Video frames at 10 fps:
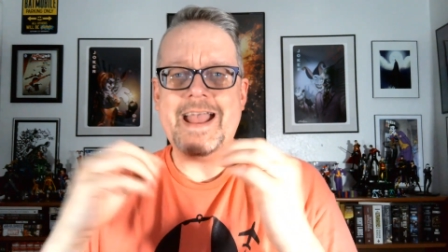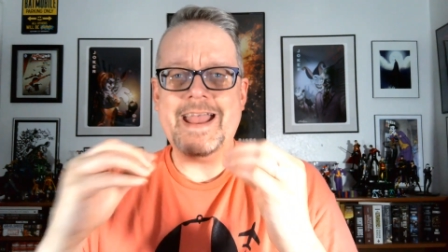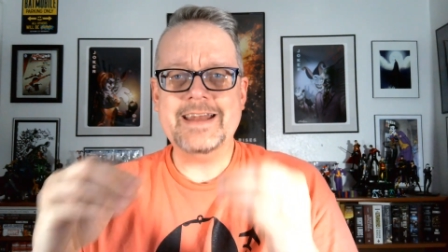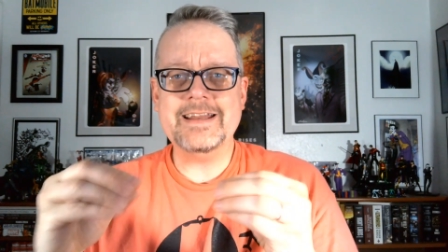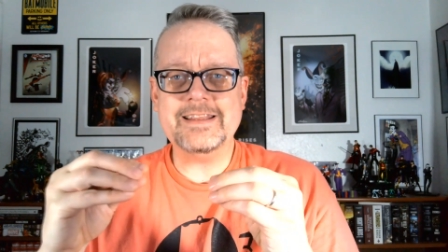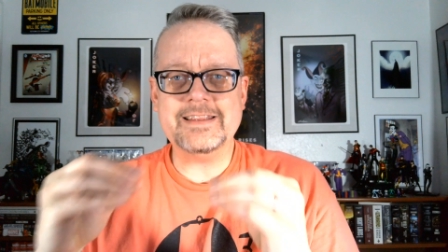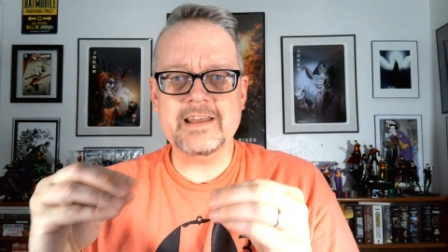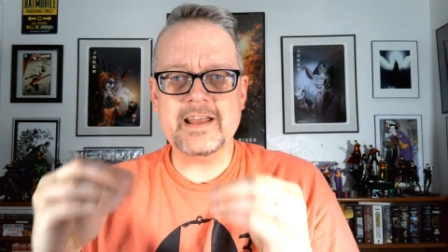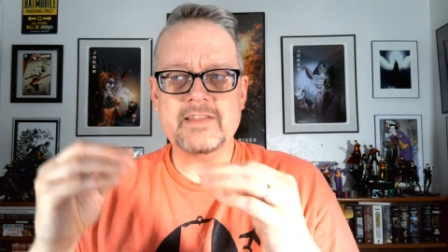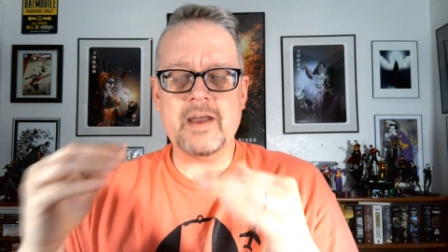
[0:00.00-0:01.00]

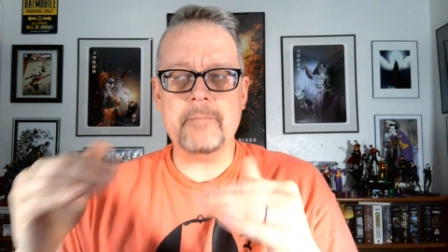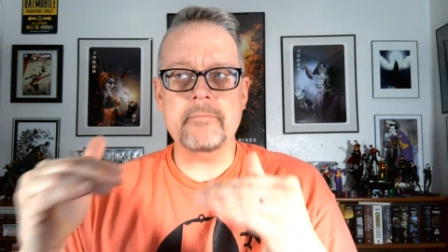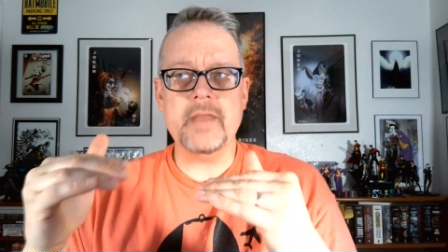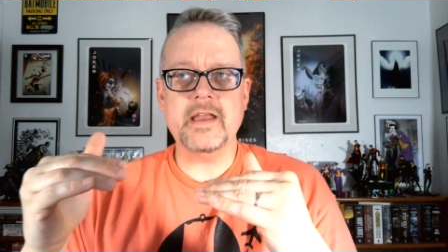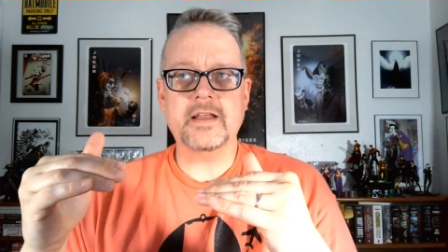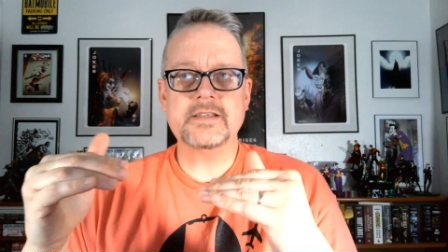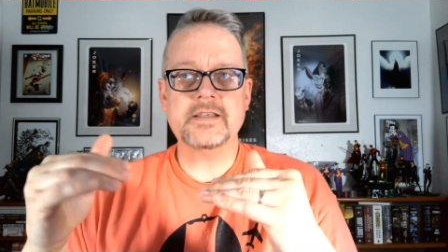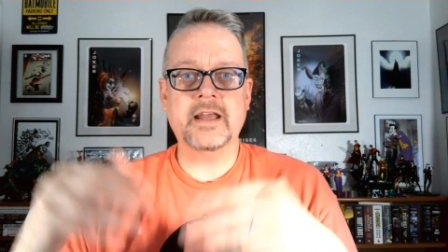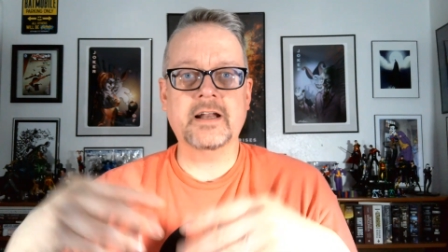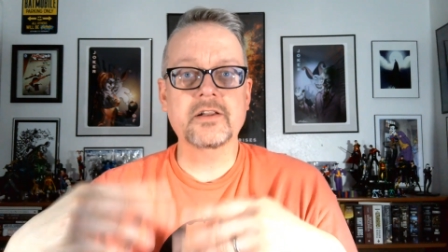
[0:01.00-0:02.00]
anything that makes
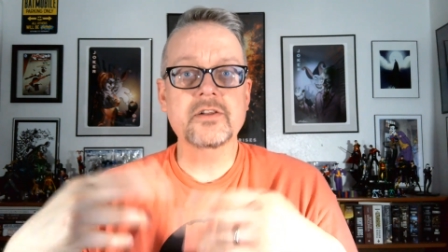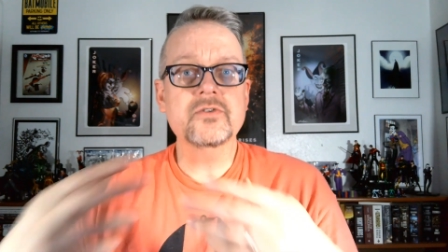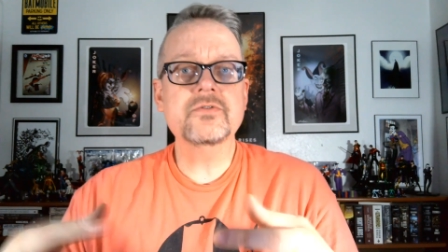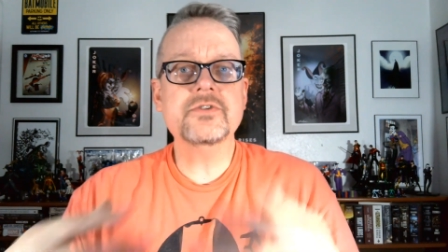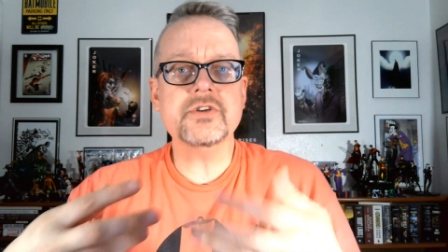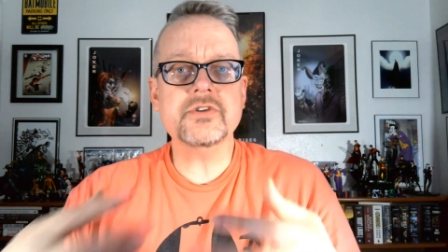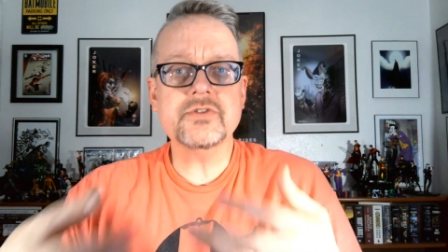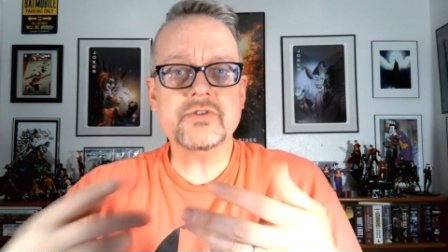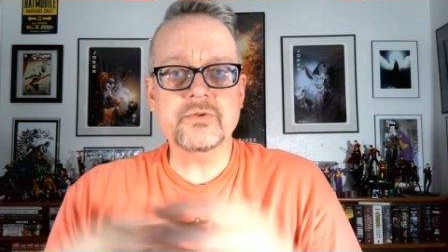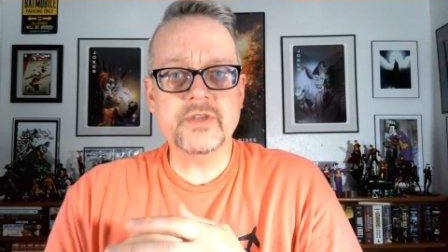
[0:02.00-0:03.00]
an allusion
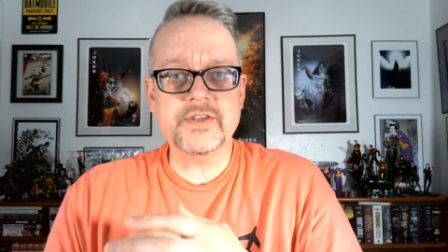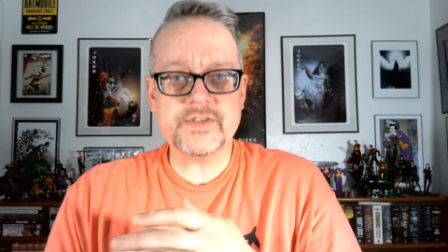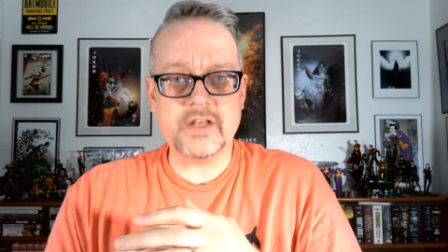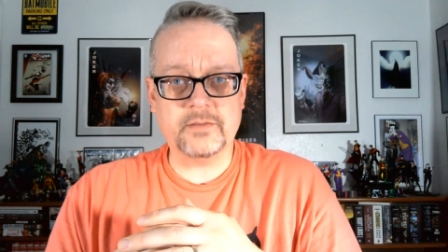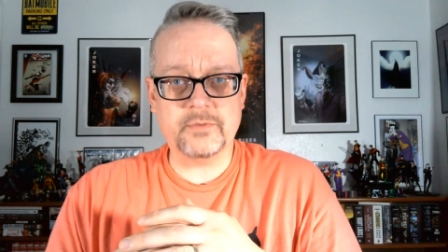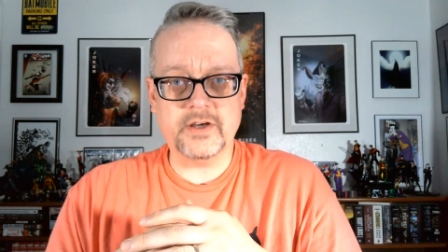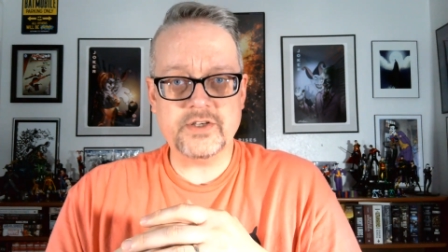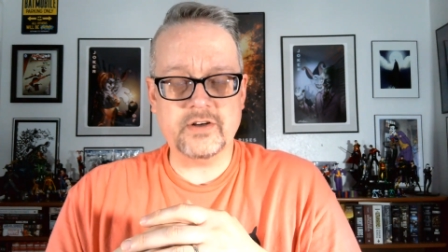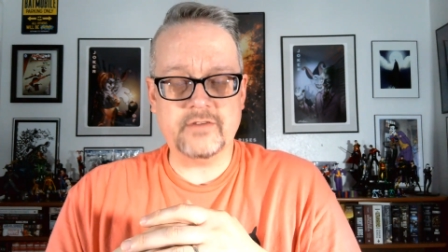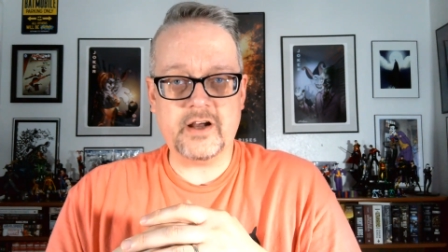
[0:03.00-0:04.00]
to the
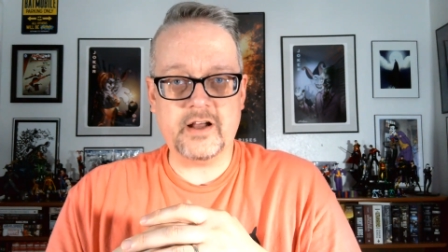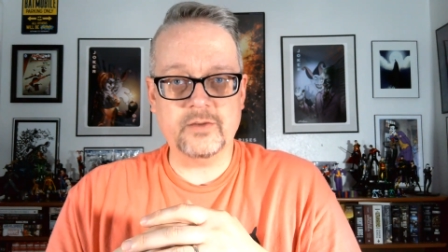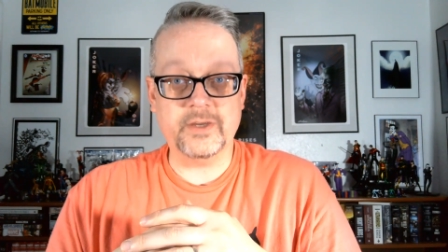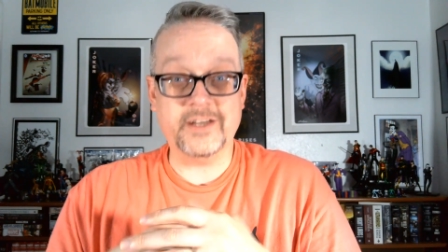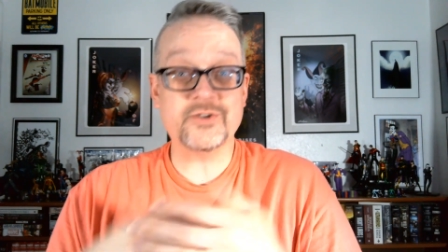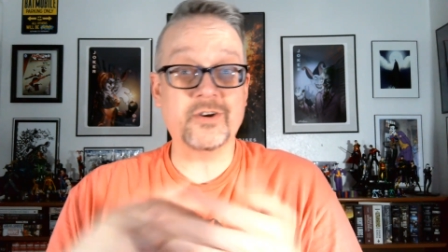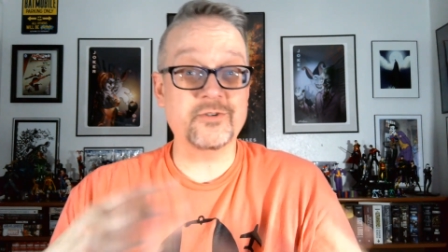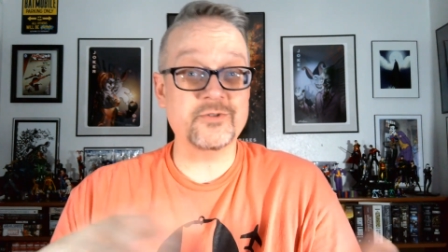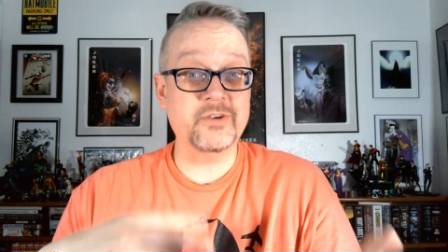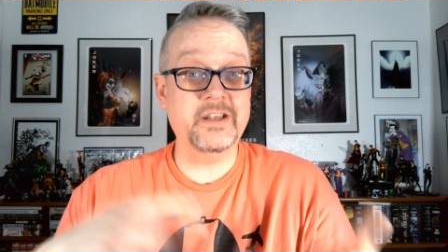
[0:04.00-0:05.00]
celebration of Halloween, trick
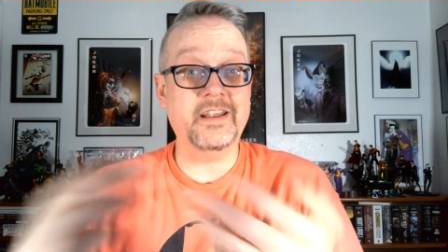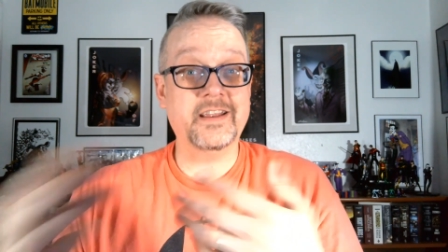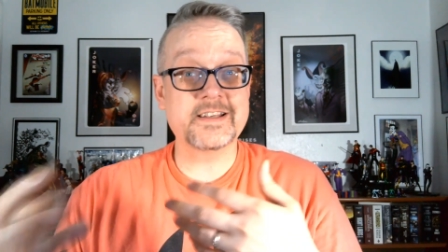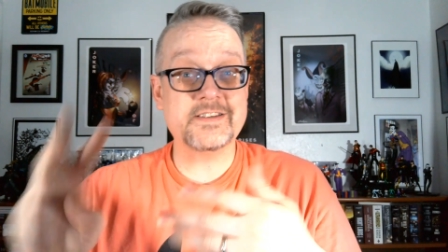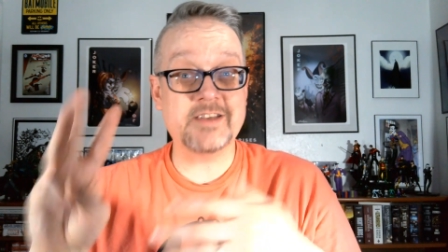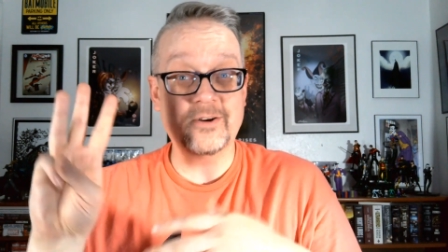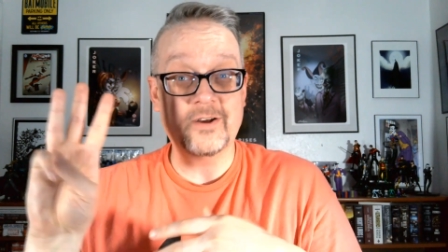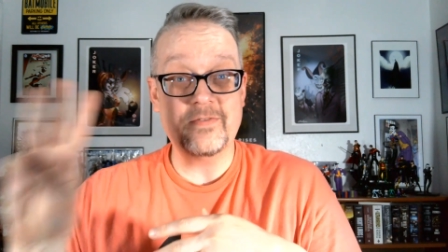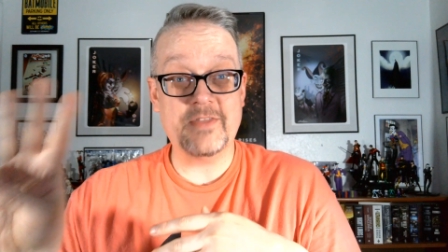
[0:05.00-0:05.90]
or treating, etc.